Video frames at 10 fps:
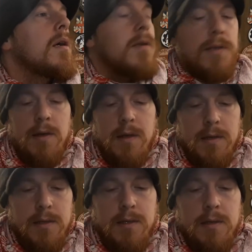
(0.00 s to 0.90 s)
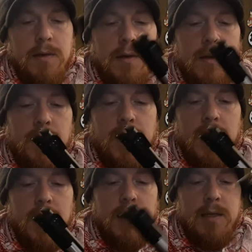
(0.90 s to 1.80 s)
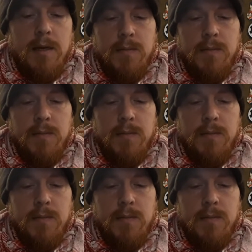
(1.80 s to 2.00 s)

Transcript: so that's not going to break anytime